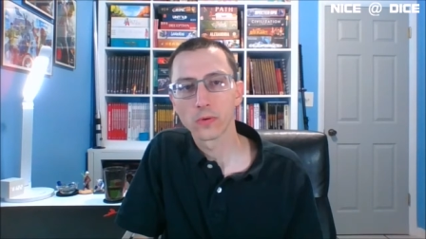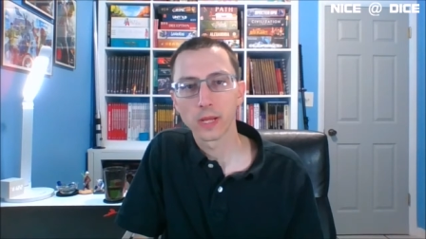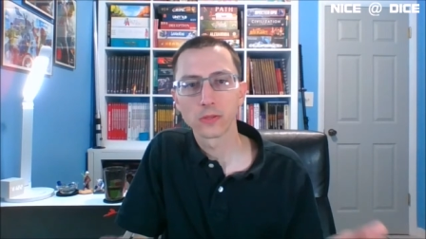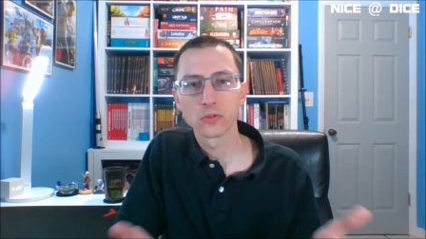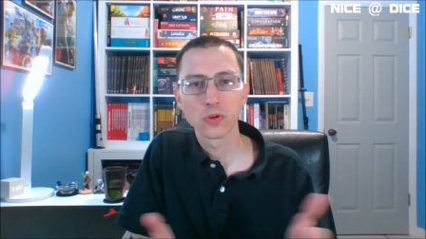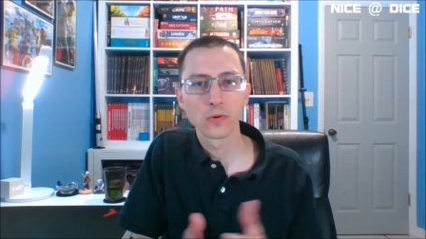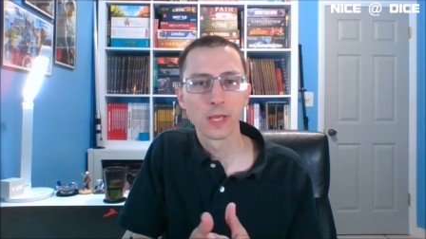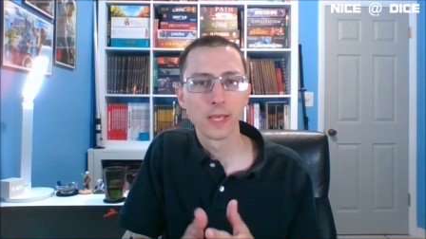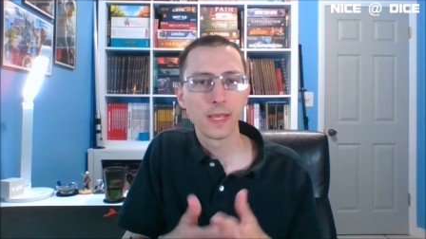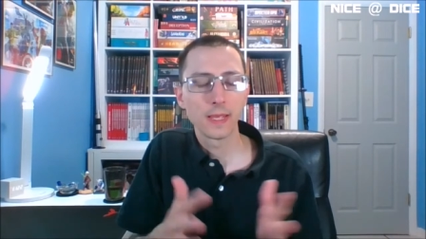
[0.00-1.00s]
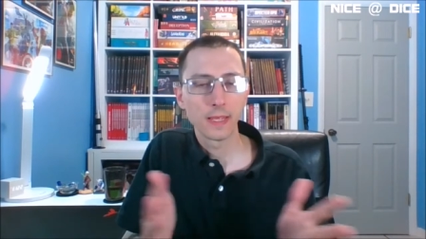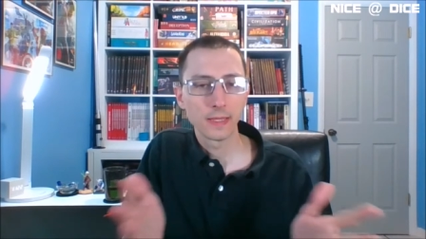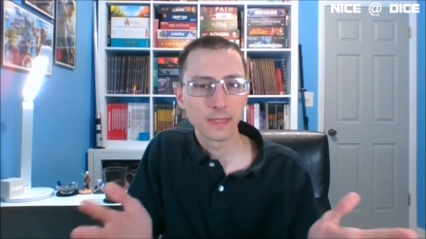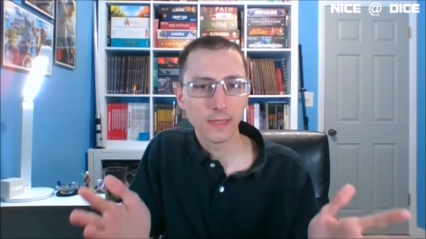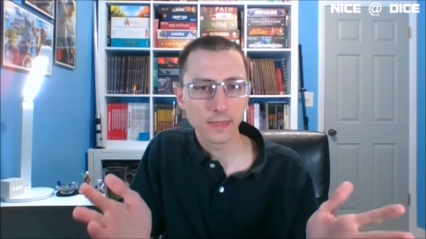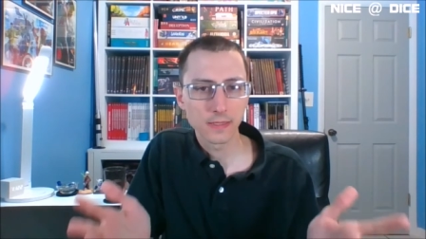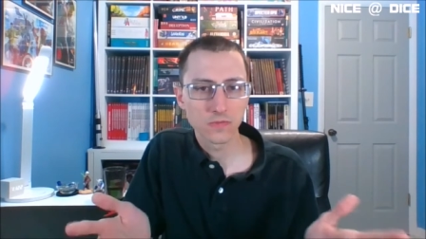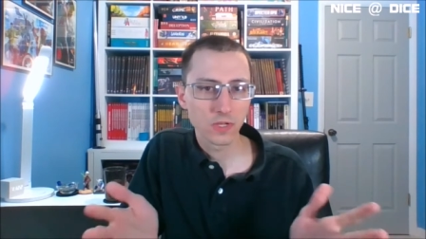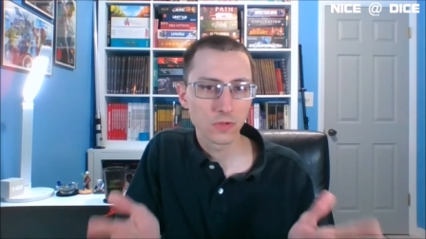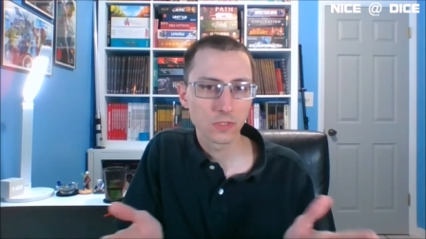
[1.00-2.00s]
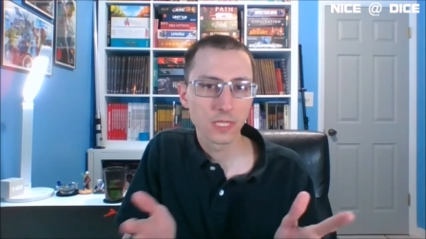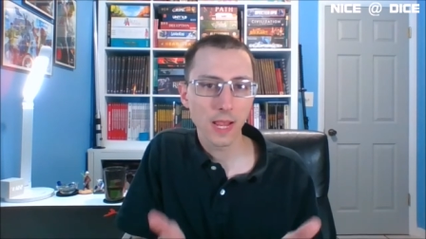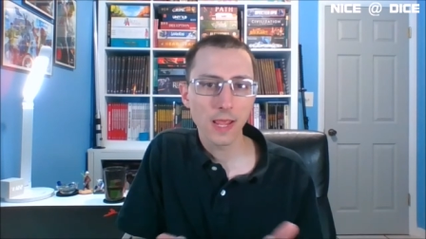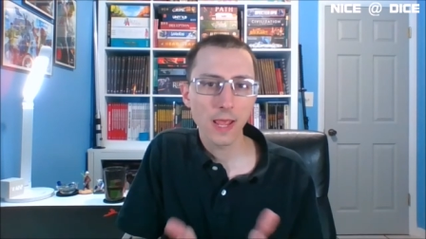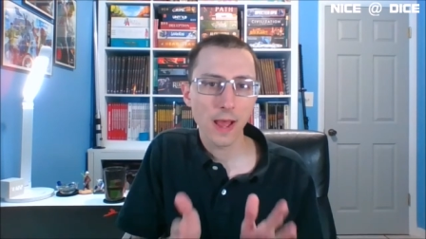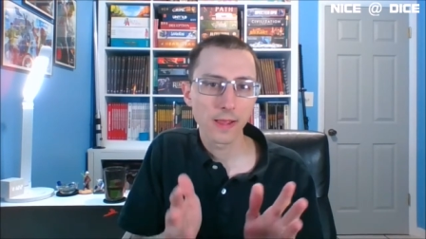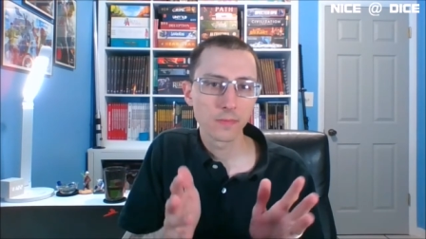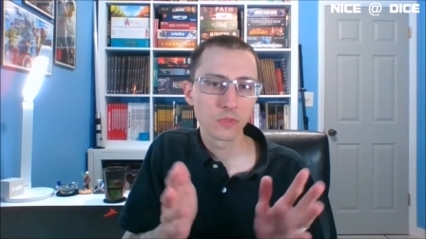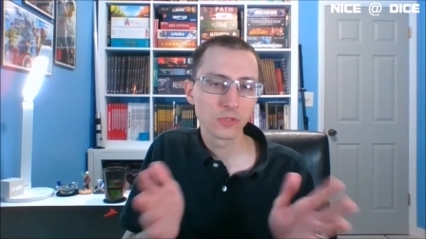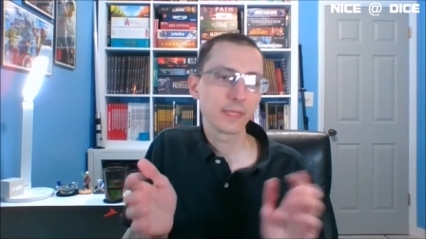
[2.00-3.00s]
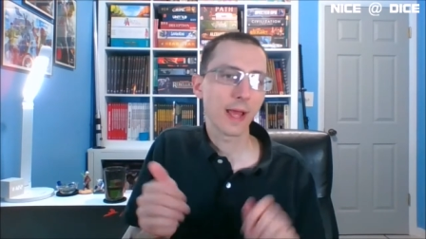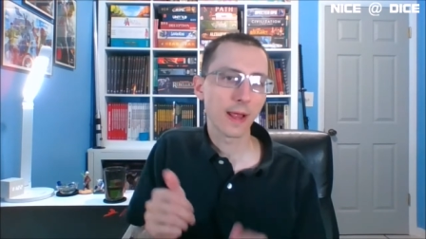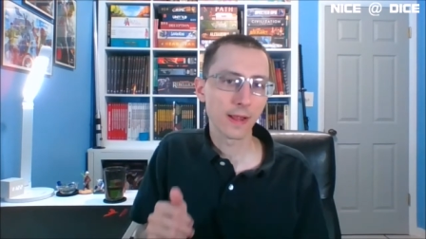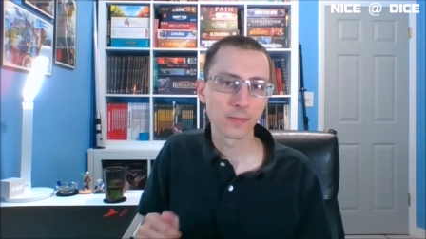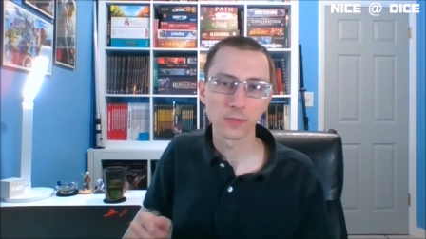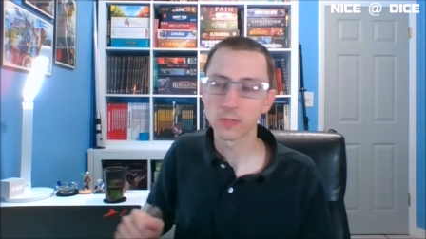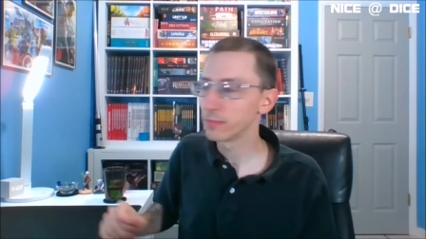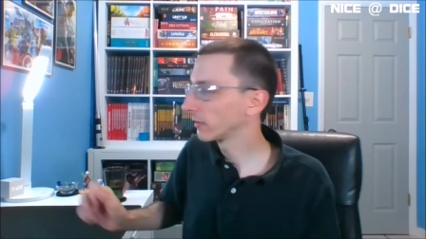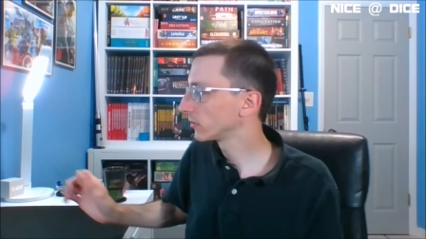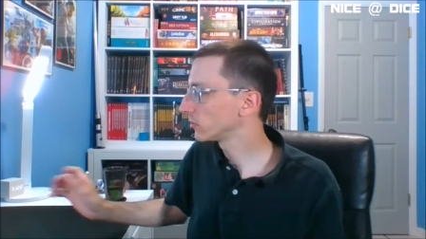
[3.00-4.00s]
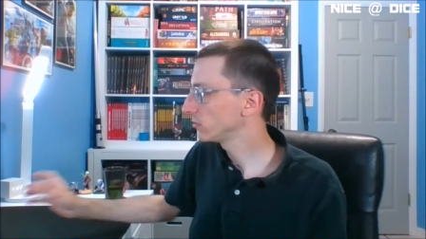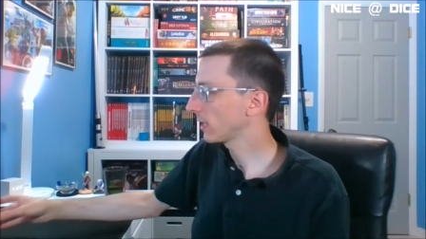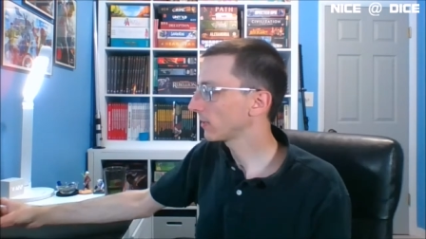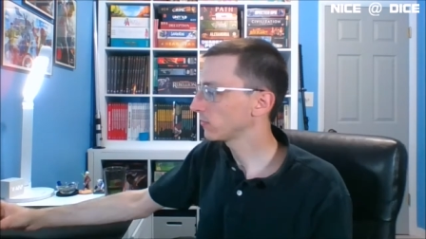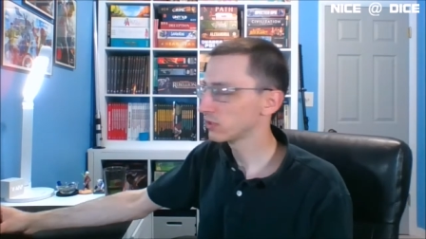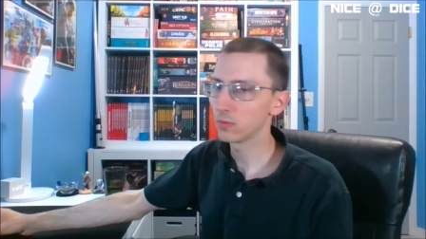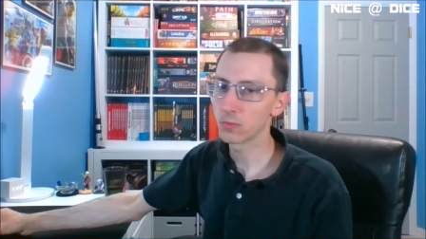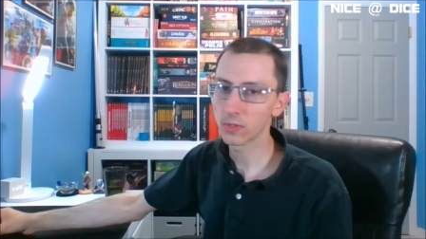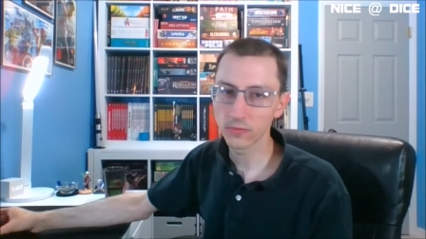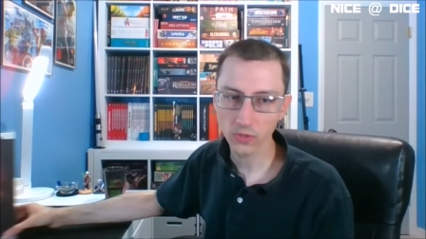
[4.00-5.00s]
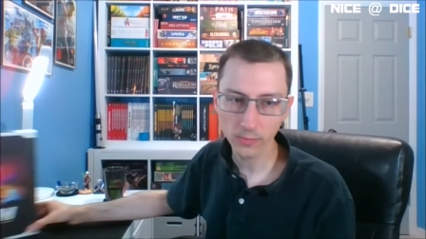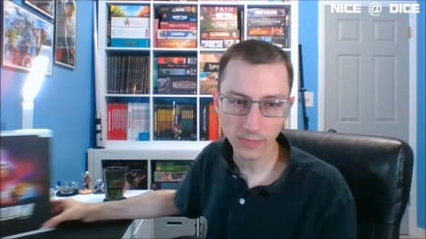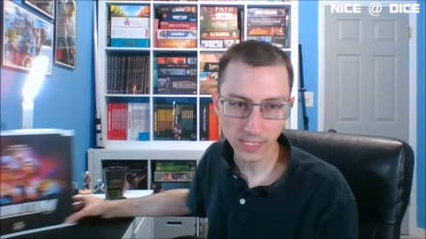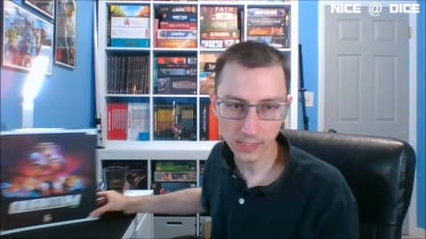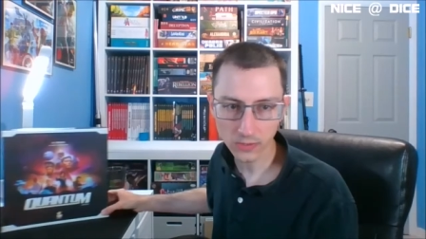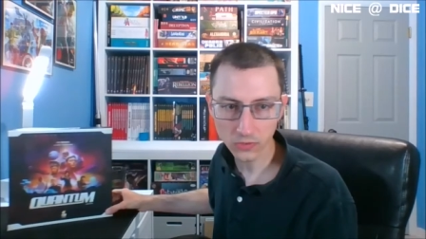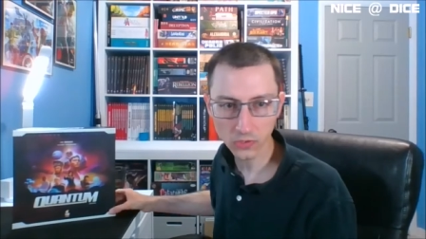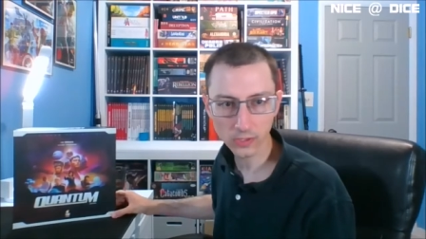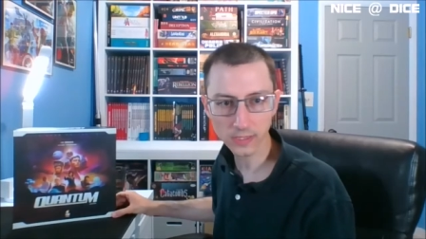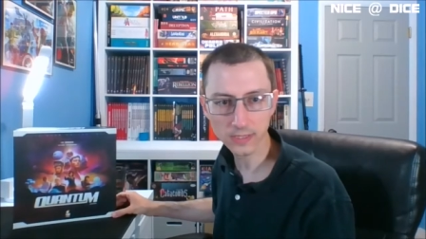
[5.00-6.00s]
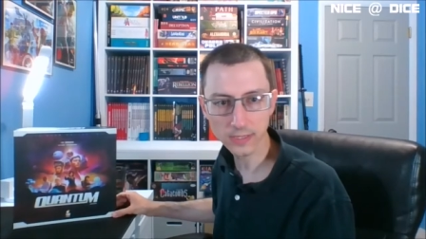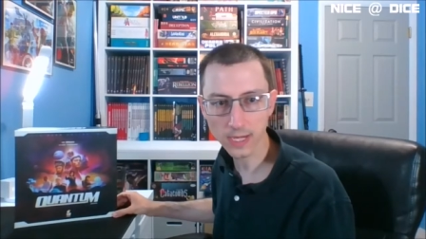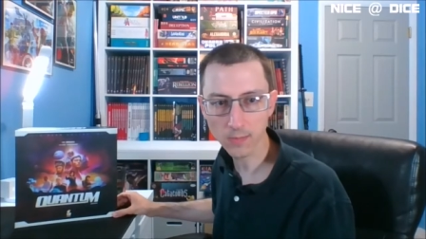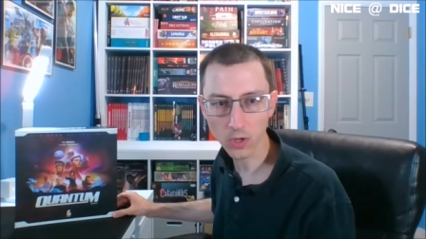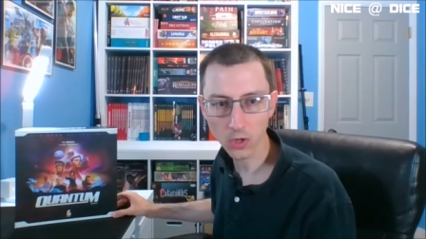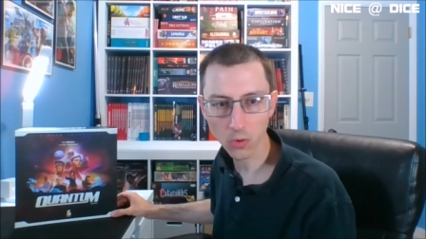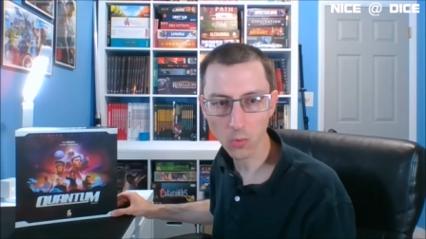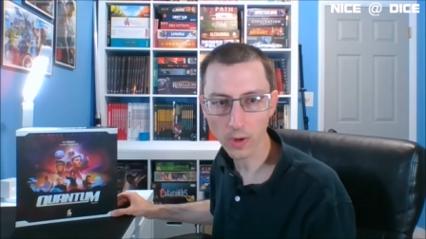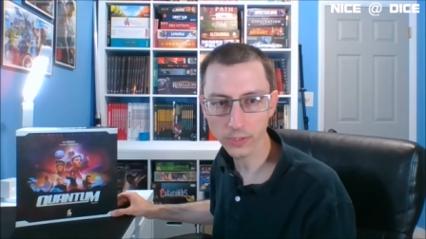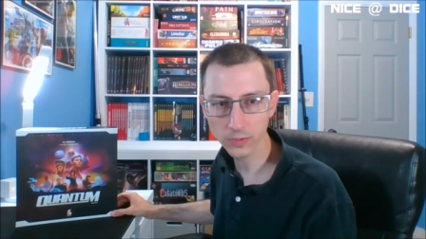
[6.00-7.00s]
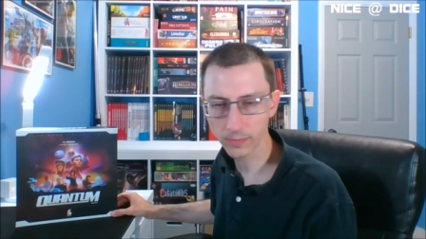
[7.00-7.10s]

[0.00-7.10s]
And so in this video today, I am doing that. I am comparing two games. One of them is this game Quantum,